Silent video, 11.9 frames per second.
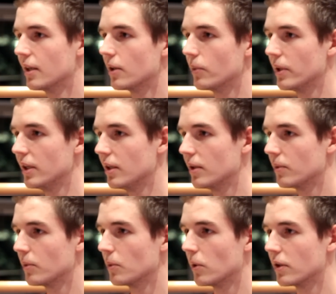we
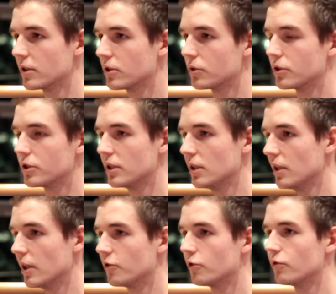wanted to
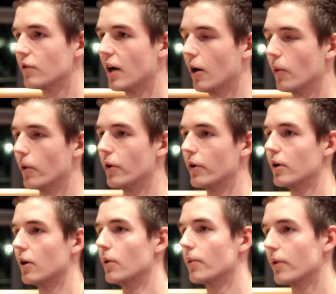see if
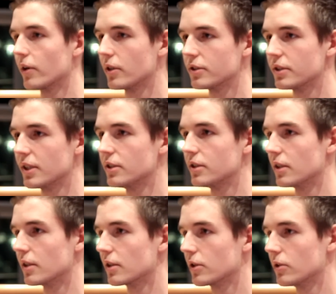our own
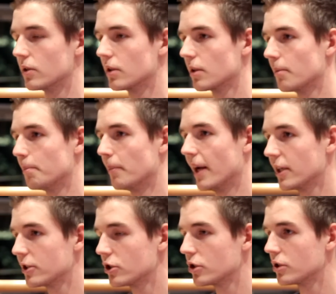organization could
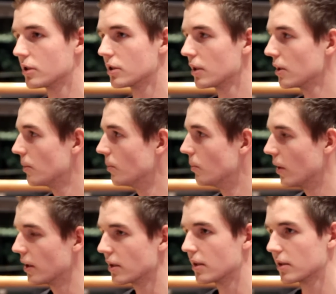match
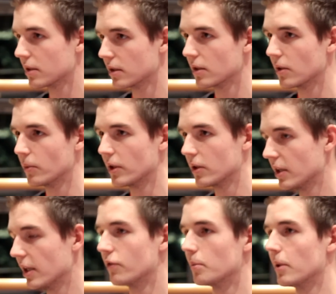what we could
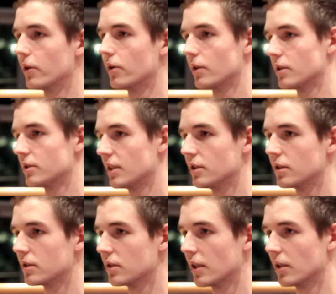get from other
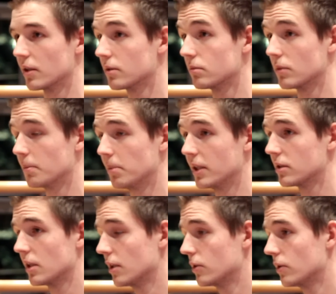organizations, and it
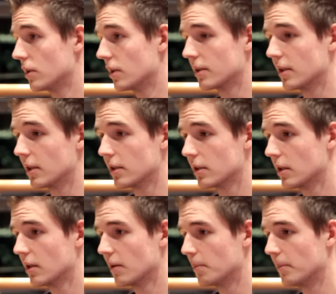basically could. It
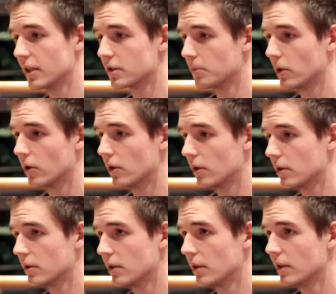makes
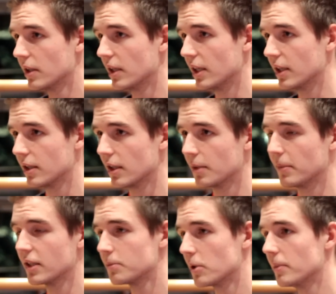more
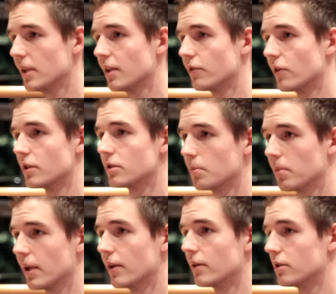meaning for us to
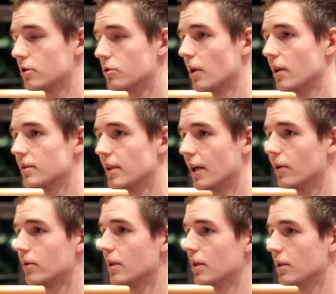play under Astralis
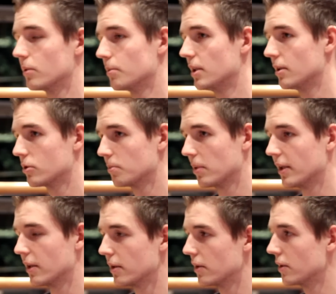now than it would be to
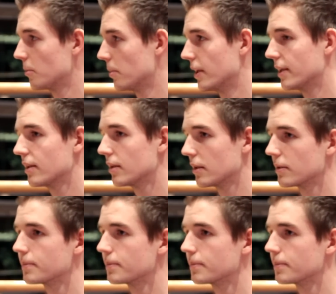play under another brand.